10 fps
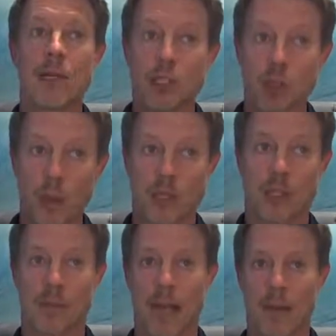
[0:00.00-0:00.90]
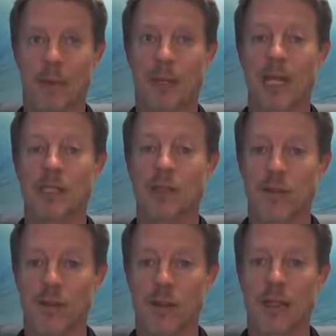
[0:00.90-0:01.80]
short-term capital gains
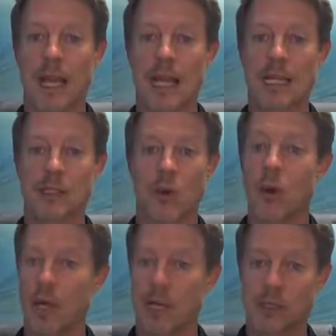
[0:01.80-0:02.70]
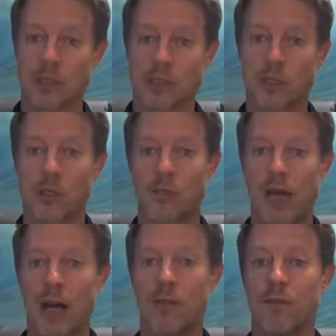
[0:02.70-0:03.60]
are for gains or losses that you've
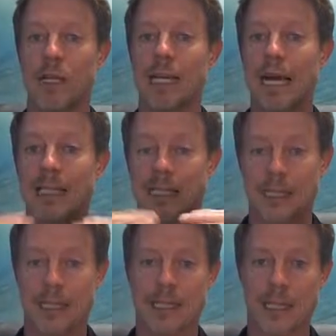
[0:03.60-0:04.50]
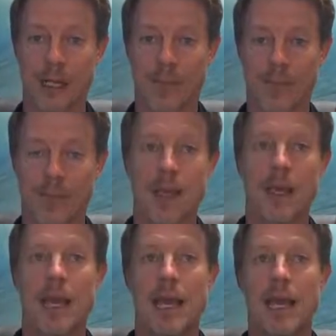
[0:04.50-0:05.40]
held for less than a year.
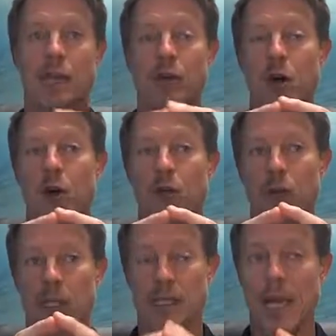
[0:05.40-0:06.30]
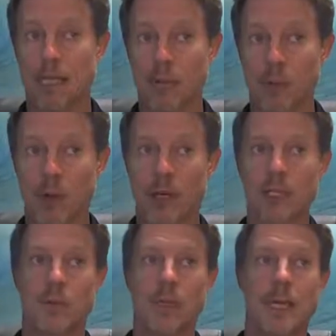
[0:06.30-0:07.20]
And so the reason that's
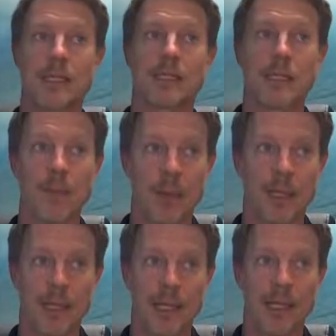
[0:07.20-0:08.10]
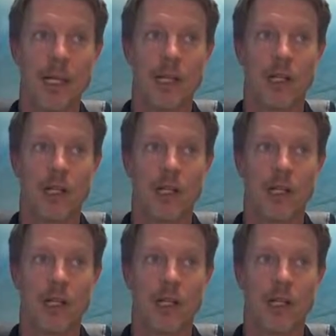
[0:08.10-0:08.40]
important is because typically